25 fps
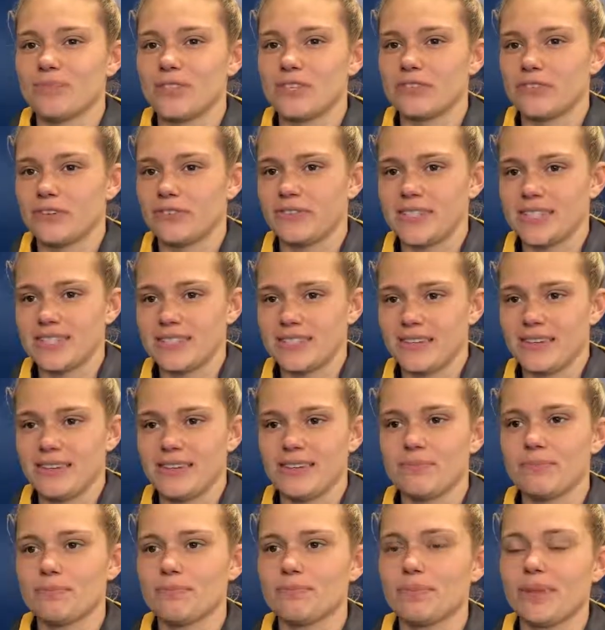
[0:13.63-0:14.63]
He's
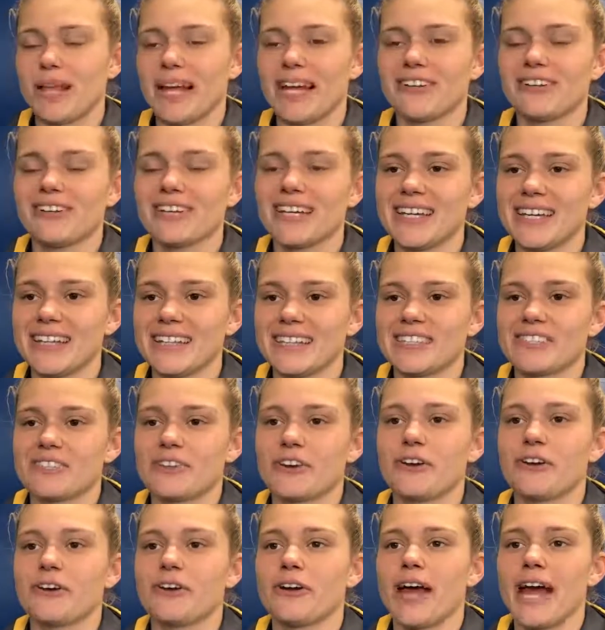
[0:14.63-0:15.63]
obviously played on it.
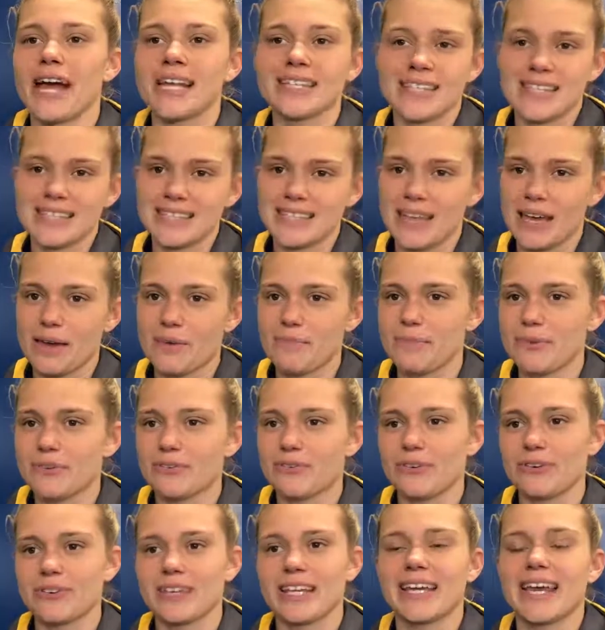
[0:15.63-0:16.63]
So as I said
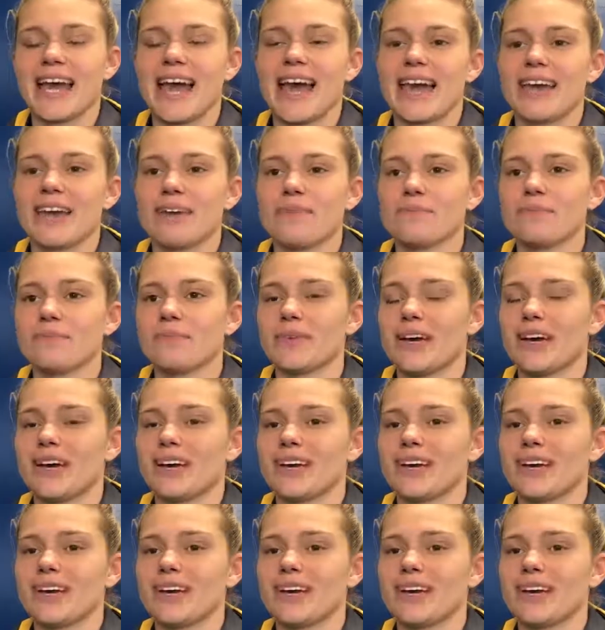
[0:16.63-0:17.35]
before the game,